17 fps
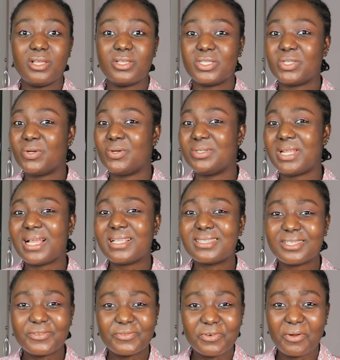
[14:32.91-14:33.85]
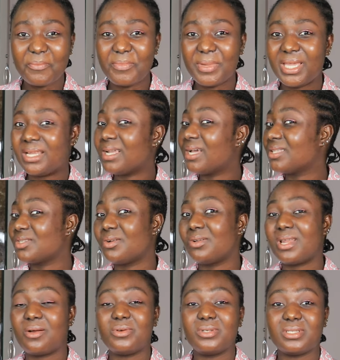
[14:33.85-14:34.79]
So that is from me. That's
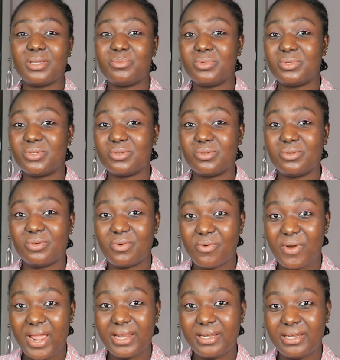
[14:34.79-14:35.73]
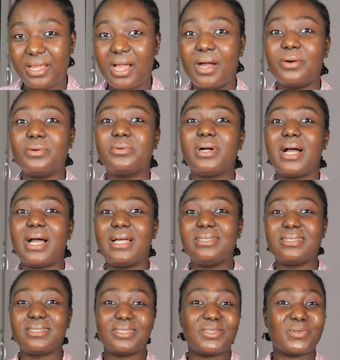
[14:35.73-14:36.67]
all I was able to write down,
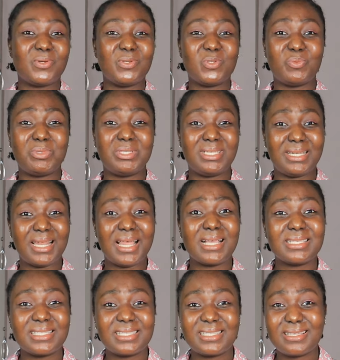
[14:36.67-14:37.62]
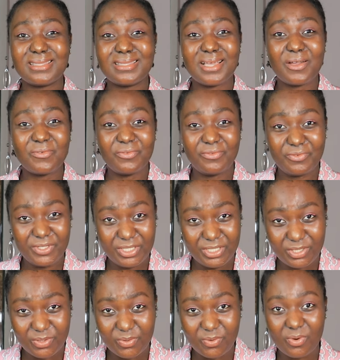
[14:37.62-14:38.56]
and this is going to be the last sit down
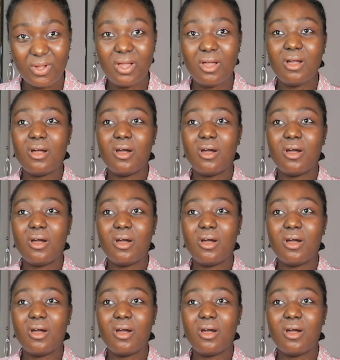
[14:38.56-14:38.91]
video